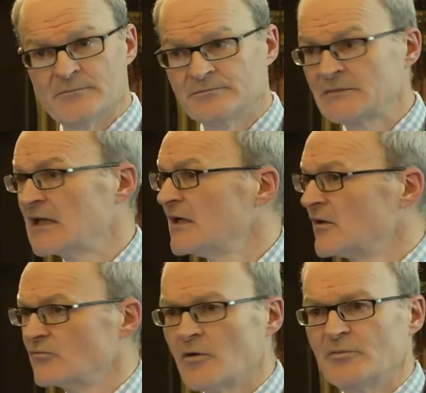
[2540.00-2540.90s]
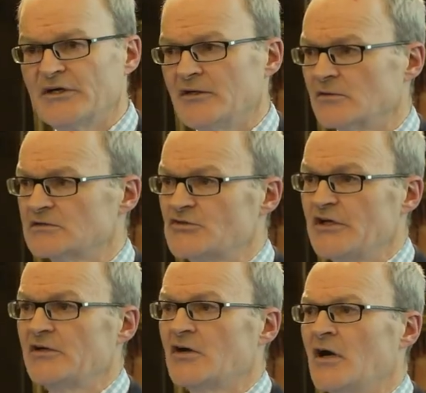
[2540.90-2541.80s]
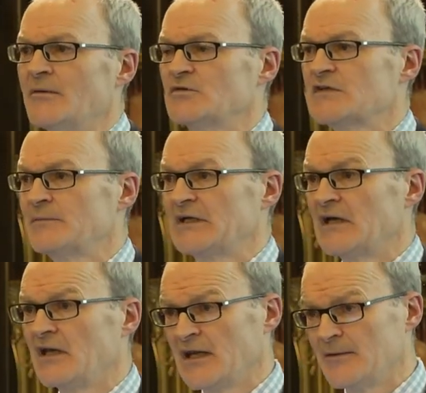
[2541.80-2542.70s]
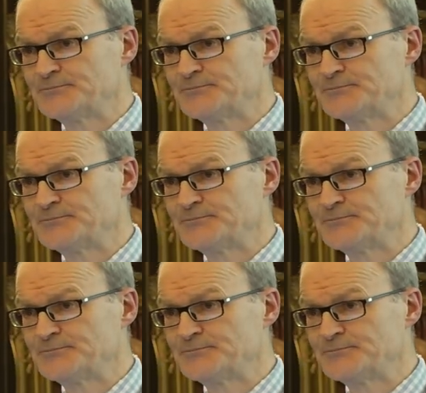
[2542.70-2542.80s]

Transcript: a robbery or street crime or something like